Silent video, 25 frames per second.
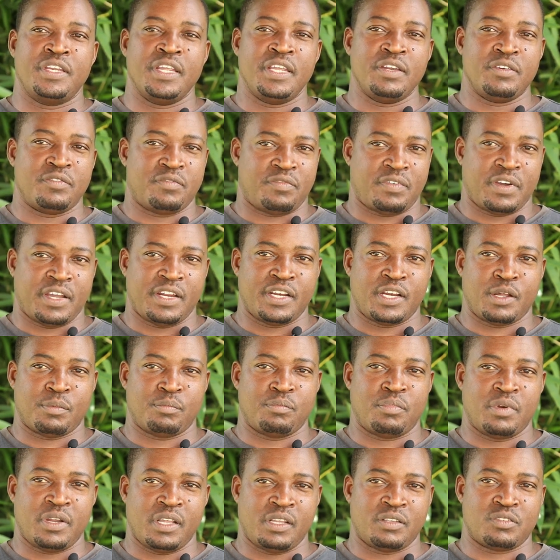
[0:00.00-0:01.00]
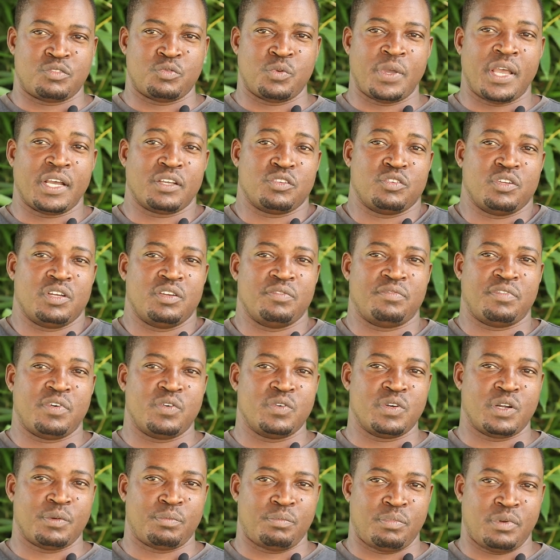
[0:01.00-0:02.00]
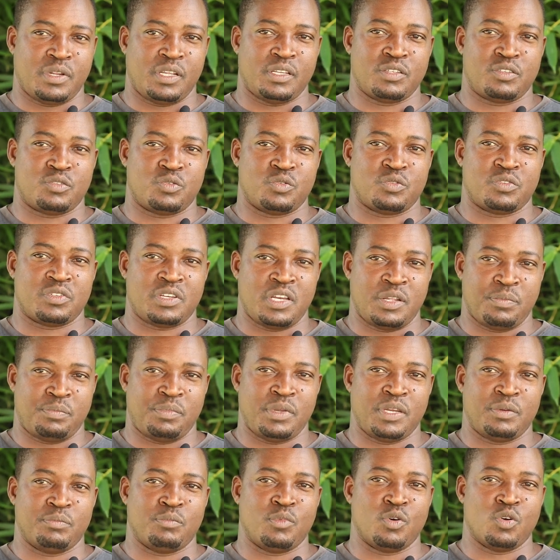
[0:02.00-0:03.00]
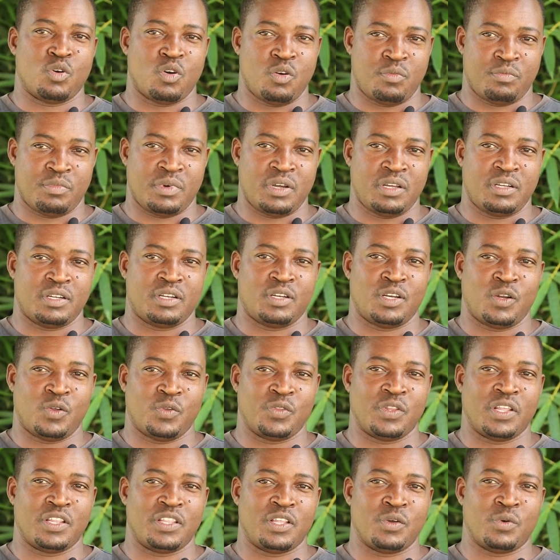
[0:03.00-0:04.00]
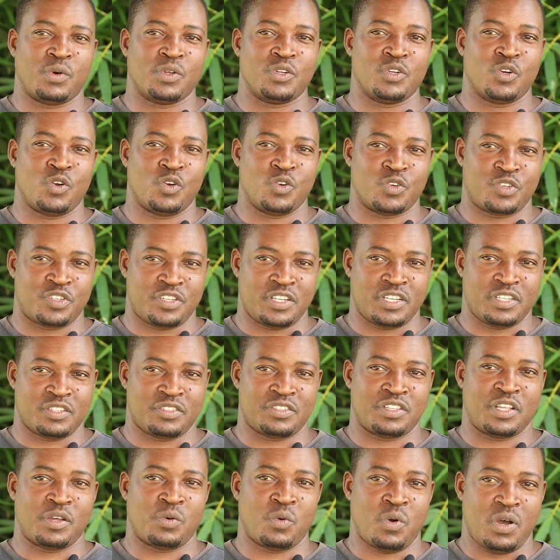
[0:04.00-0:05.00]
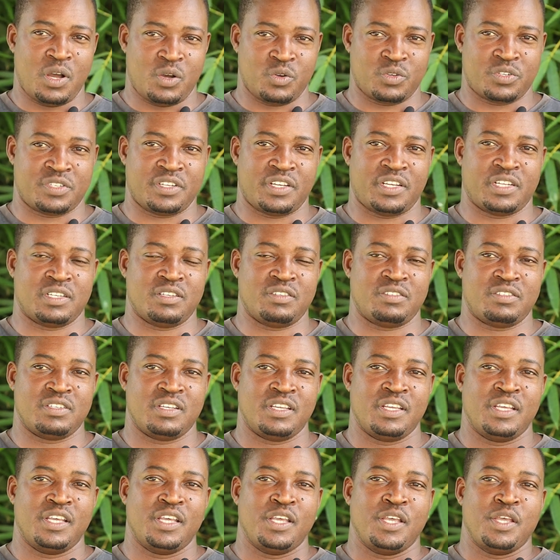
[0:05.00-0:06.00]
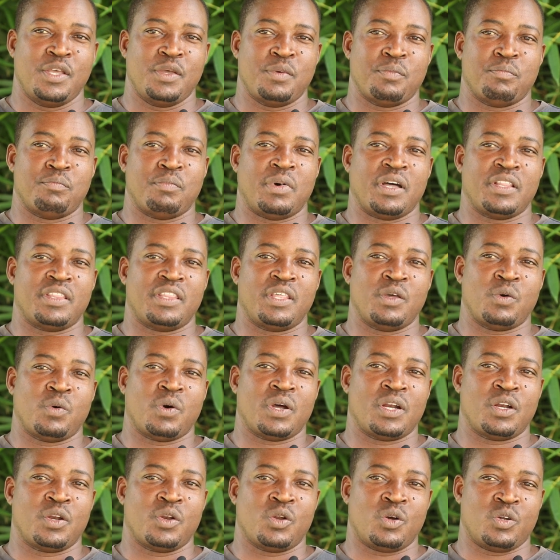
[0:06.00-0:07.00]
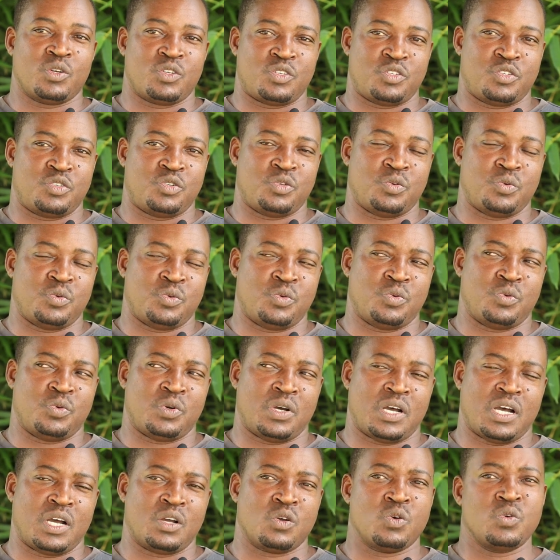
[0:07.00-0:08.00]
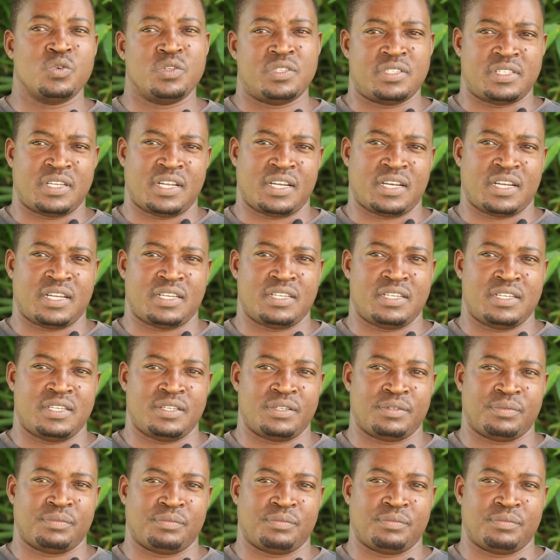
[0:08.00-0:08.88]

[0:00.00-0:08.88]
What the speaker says: didn't find a place. We actually found a place to sleep in Bungoma. Not that there were no hotels, there were hotels, but they were not to a good standard.